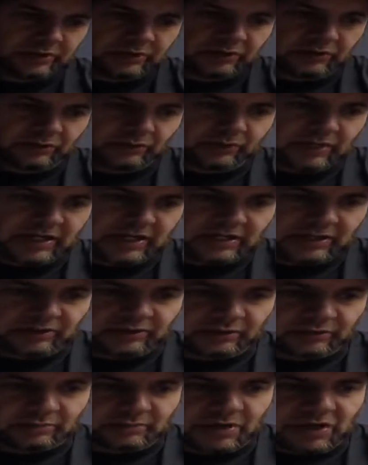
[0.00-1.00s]
your
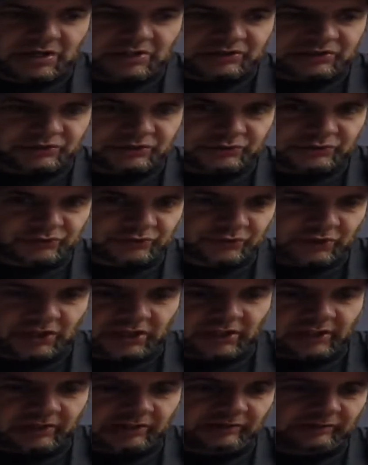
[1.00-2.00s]
regular monster
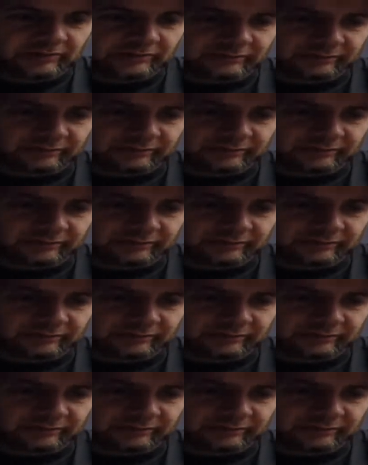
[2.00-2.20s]
truck.